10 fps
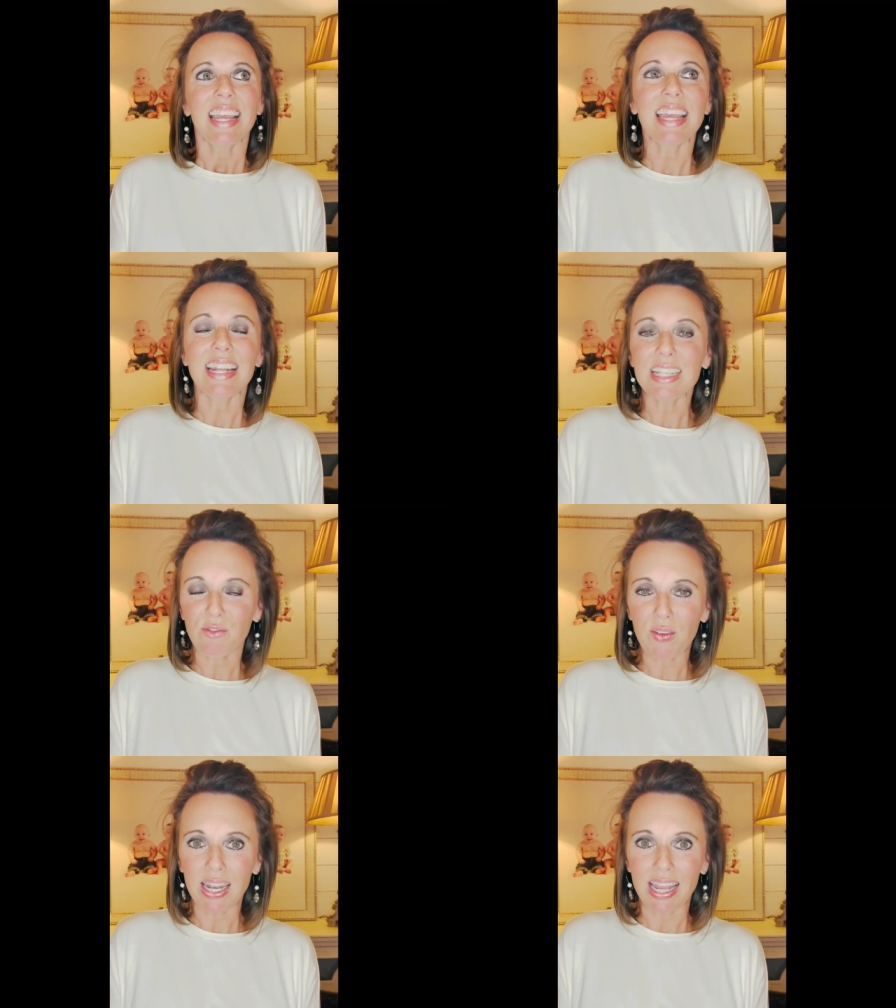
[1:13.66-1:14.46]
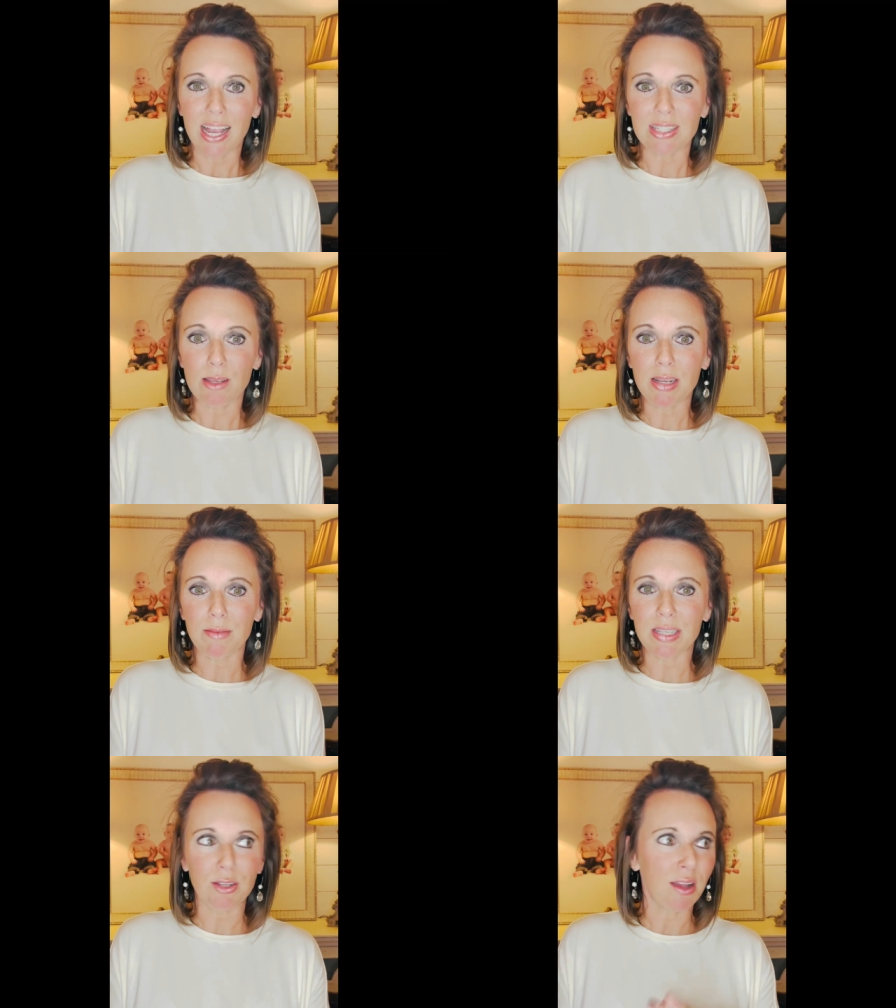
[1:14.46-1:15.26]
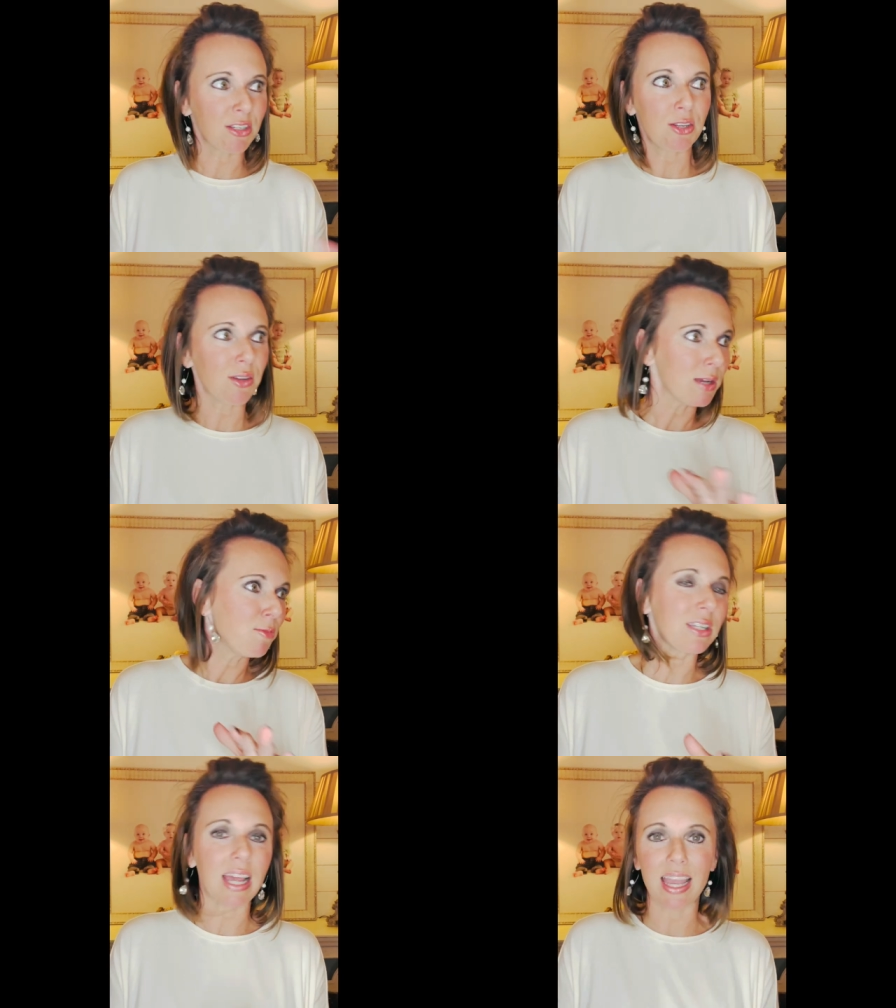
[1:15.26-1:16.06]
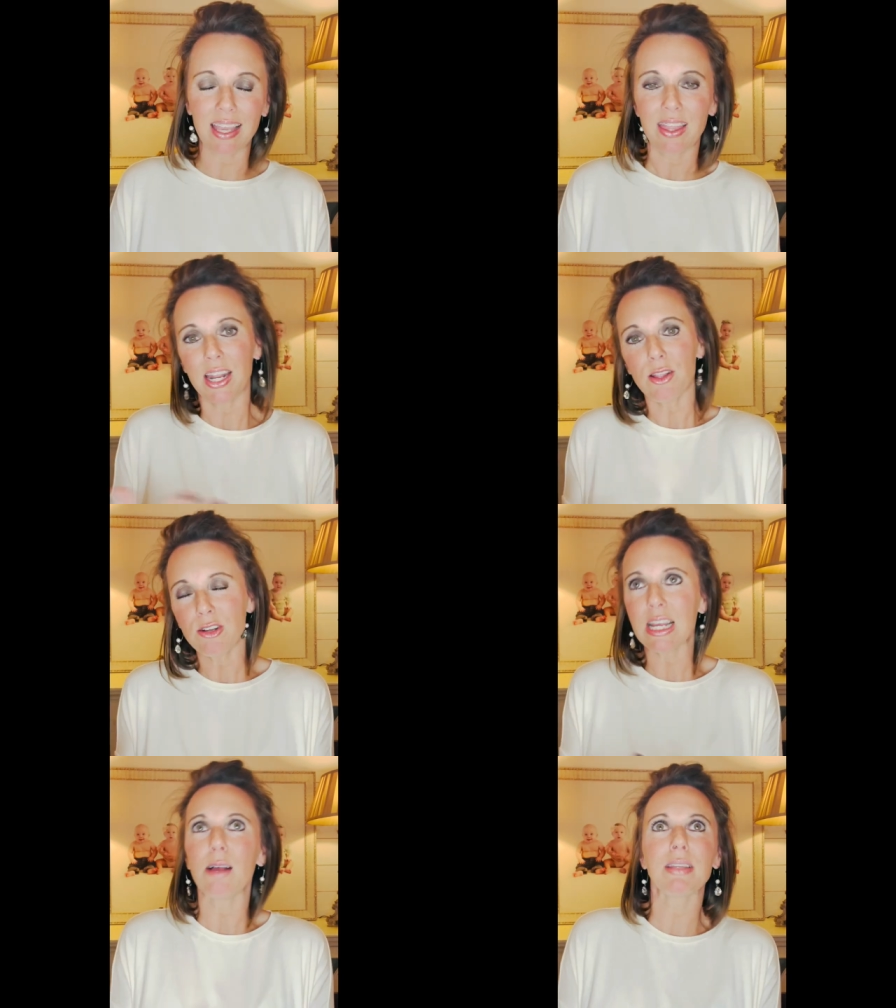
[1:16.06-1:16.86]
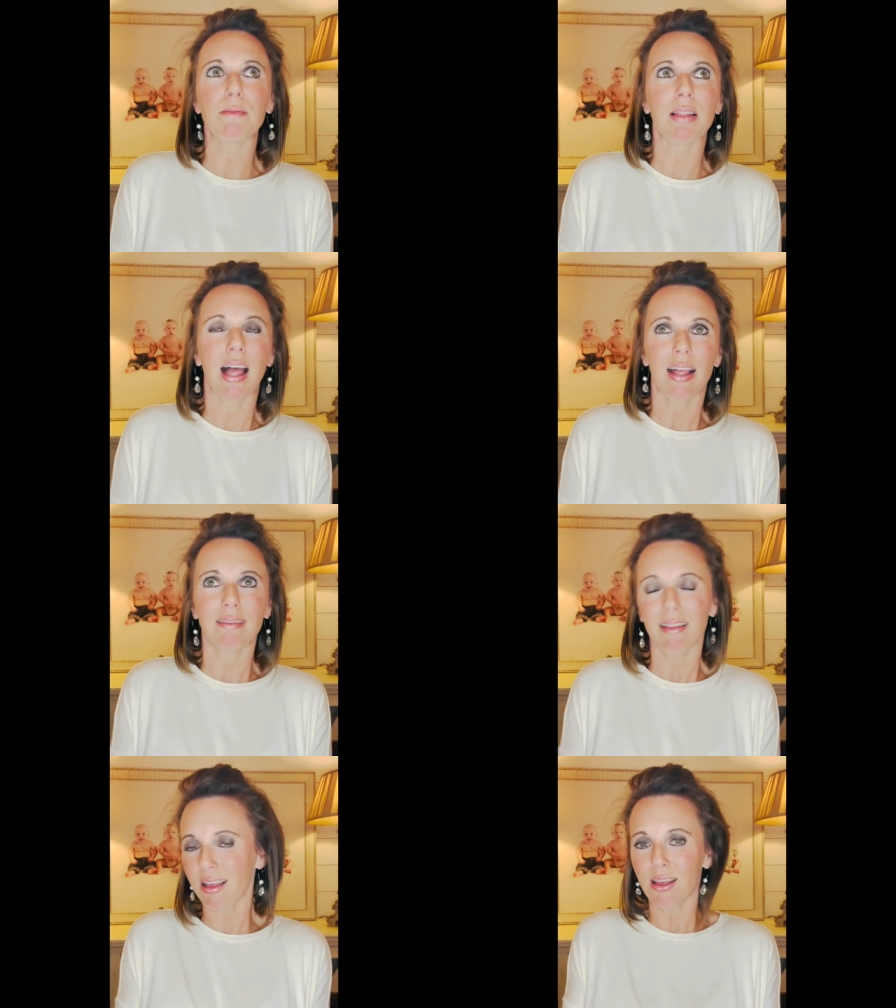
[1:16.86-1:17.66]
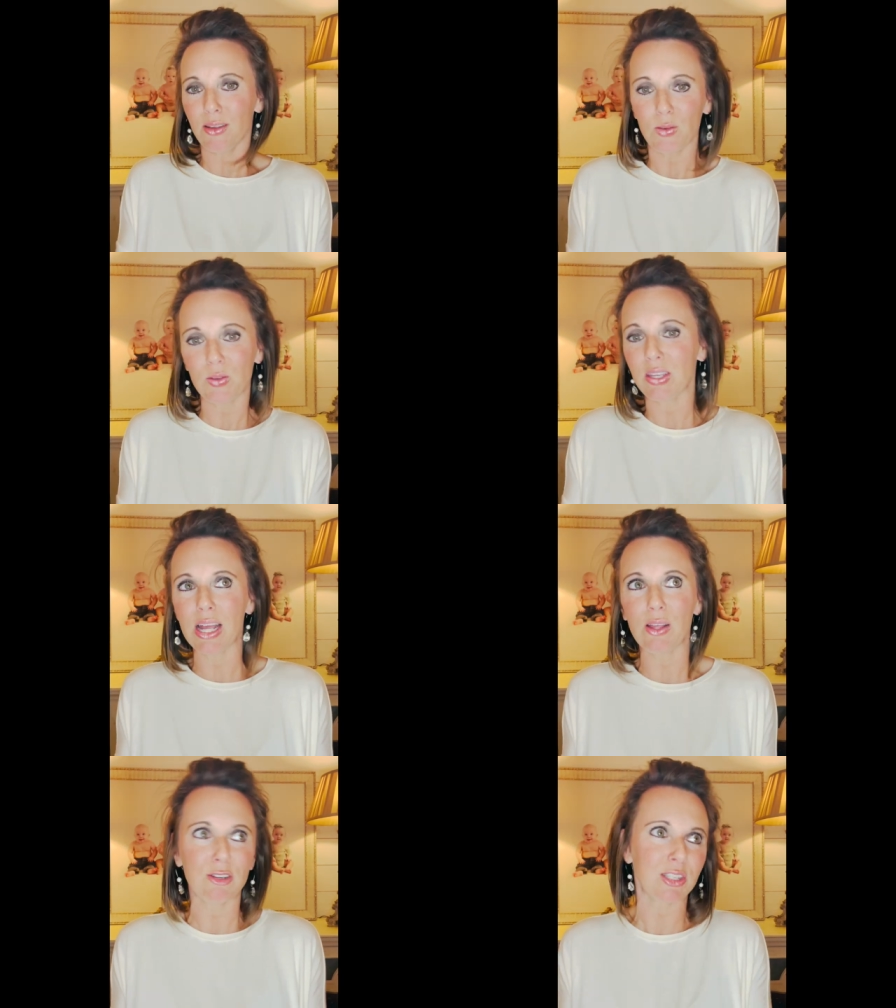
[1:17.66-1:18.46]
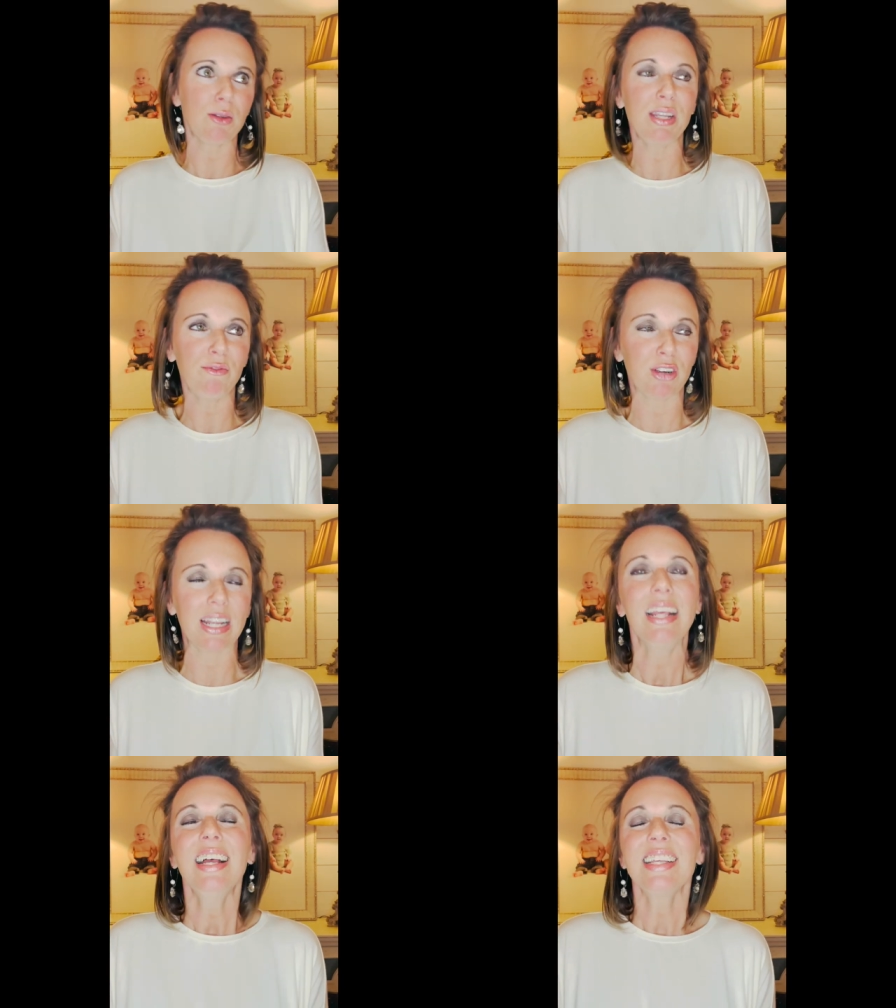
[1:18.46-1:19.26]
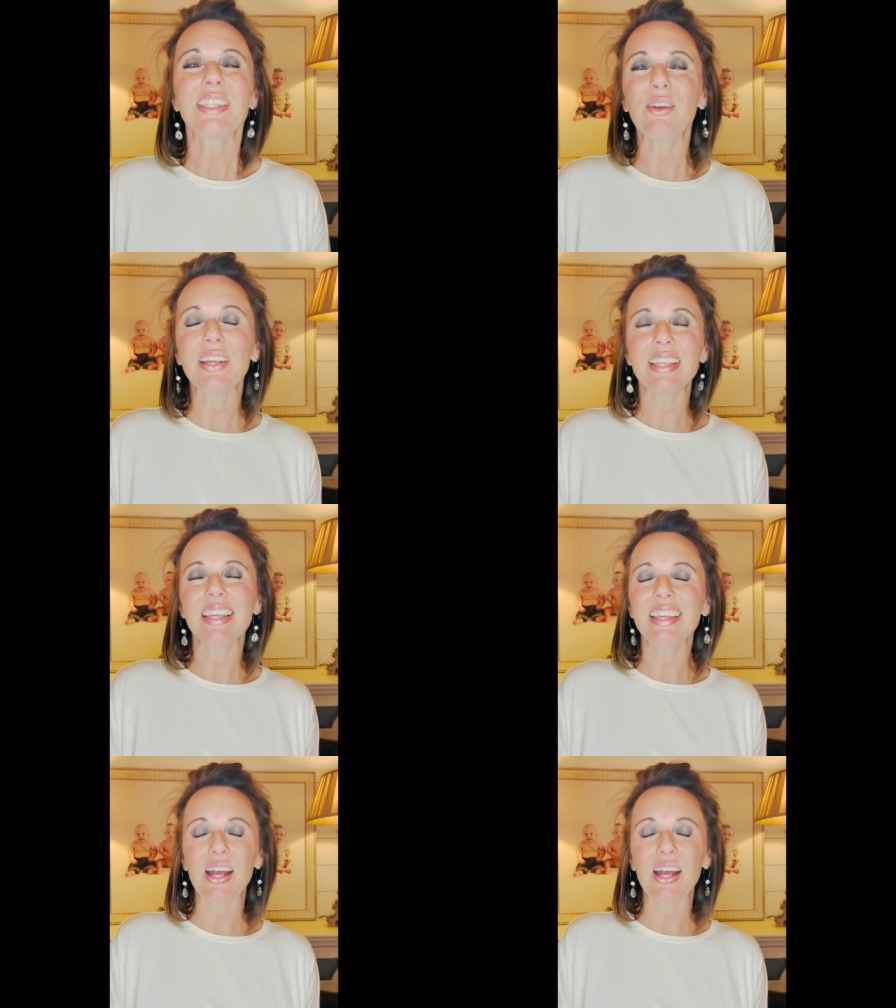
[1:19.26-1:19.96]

it is funny how sometimes I do have to do a double take, and then other times I'm like, oh, you know, they're so different. So, it, you know,